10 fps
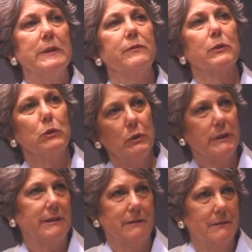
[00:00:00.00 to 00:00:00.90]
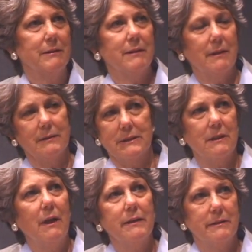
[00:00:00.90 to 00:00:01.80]
to even look at a
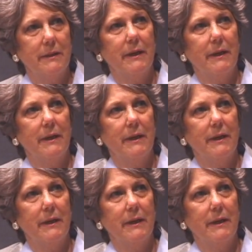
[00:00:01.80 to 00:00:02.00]
slight